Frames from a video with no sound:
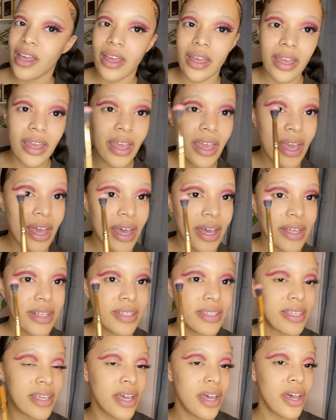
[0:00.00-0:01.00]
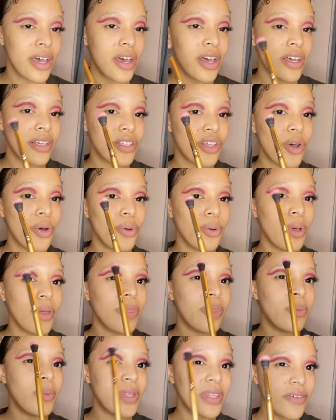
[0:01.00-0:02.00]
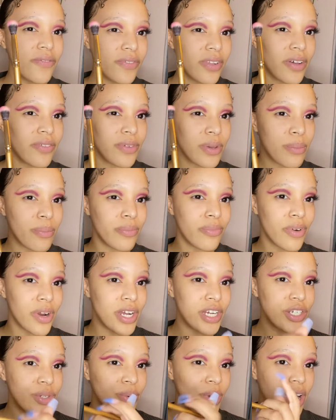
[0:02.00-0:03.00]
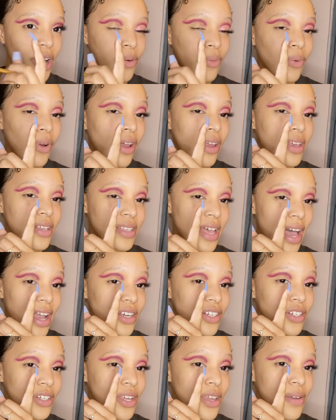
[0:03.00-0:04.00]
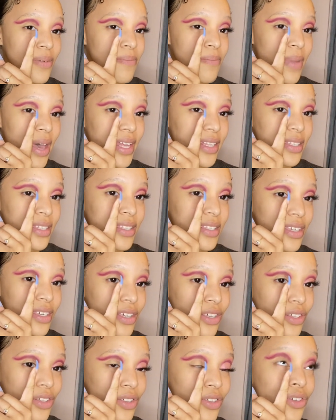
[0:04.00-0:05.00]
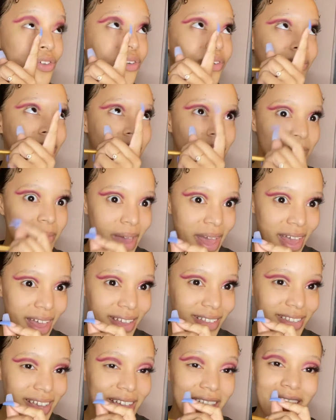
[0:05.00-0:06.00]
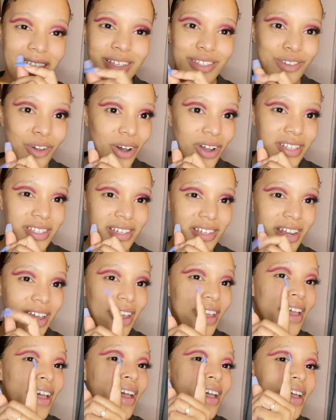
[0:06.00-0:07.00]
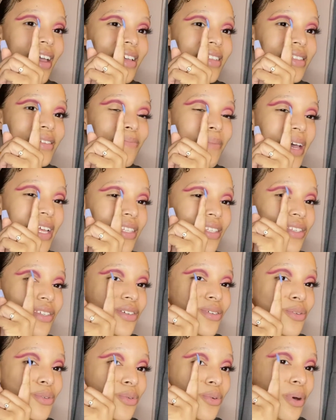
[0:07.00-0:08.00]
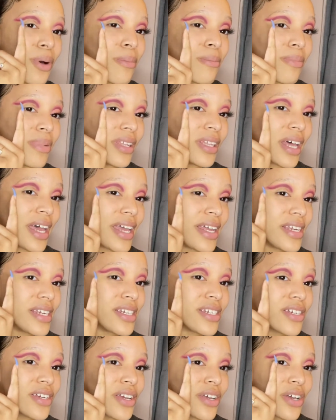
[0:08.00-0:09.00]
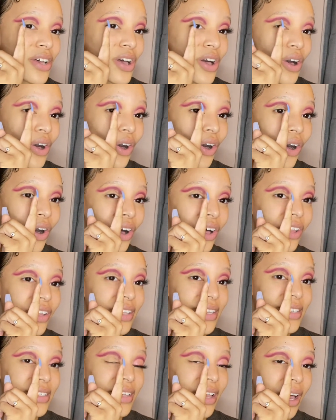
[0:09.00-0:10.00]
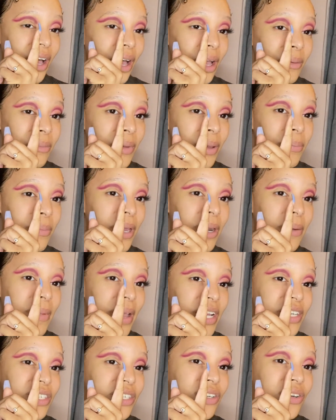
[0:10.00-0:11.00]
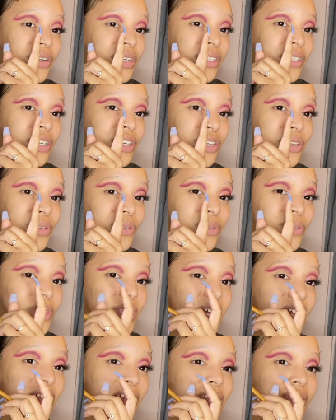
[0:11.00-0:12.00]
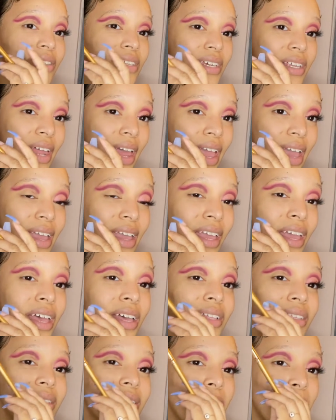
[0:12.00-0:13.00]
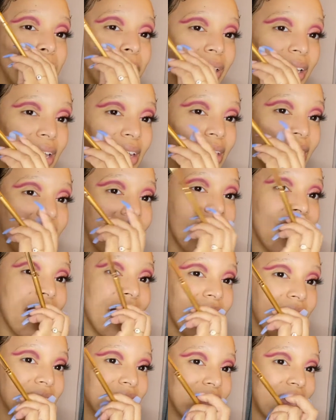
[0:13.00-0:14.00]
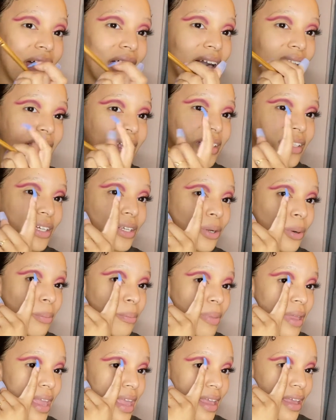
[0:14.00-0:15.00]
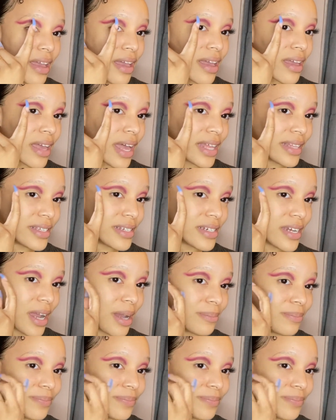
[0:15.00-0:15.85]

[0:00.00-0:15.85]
And so with the fluffy brush, where it's actually I can't talk today. It's meant to blend all this up, but I'm actually going to use it today to blend it and to add a little pink at the top.